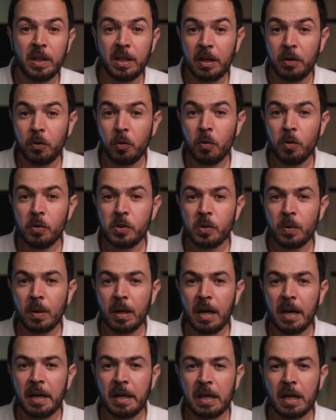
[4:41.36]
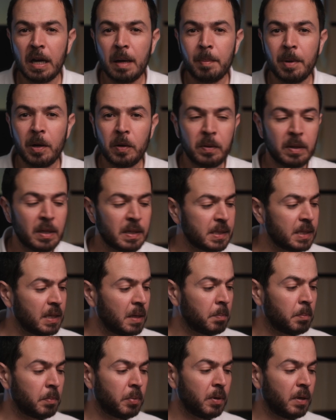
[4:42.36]
I also like about this
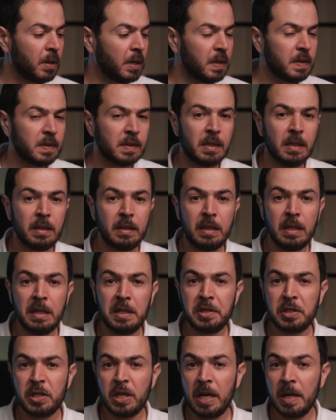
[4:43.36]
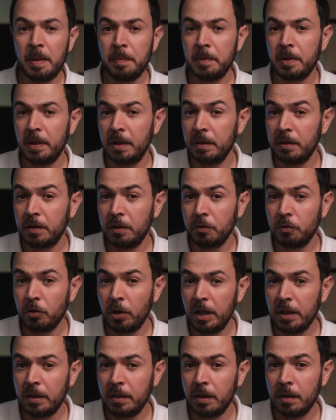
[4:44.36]
gimbal is the T-shaped
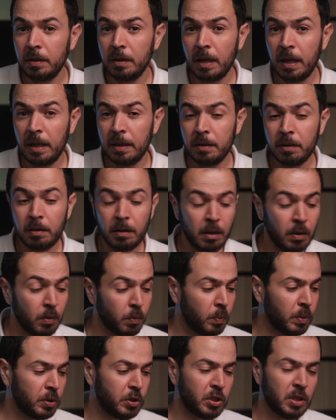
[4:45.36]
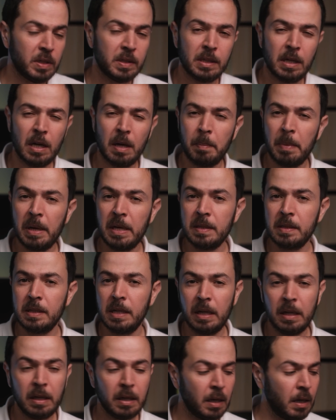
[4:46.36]
integrated handle, which is
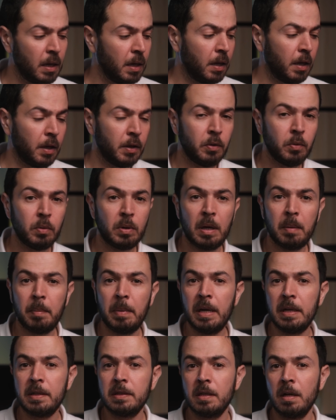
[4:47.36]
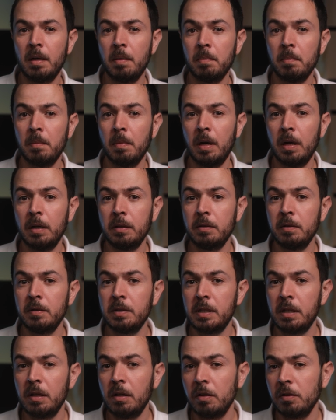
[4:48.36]
amazing. You can make some
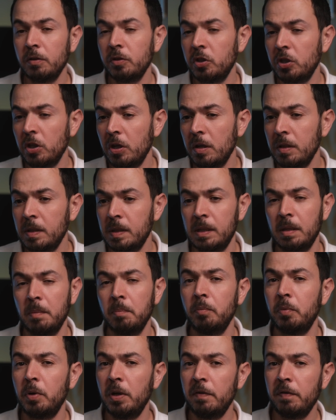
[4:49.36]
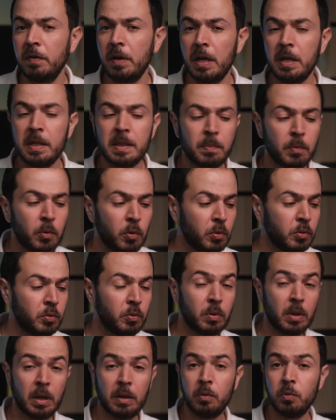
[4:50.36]
underslung shots, some briefcase mode, you
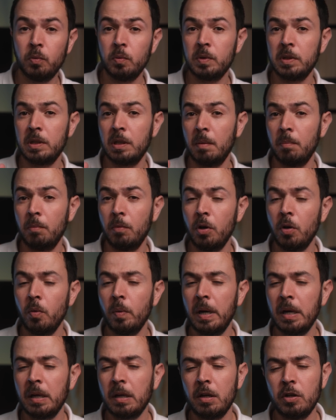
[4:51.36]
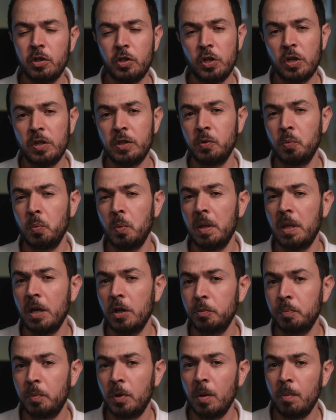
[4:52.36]
can do some low angle shots
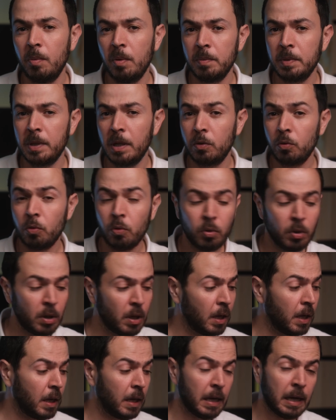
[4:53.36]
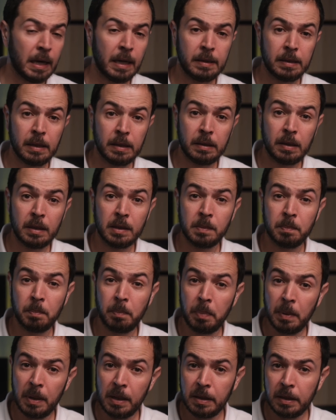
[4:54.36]
without problems at all, and it is
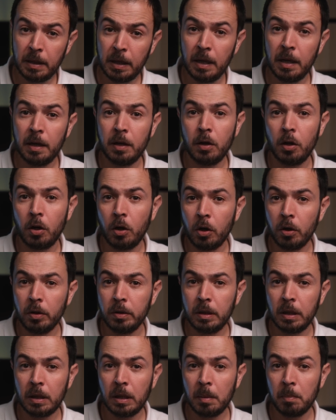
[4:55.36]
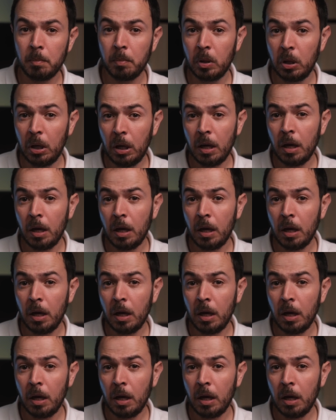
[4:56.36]
built in on the gimbal.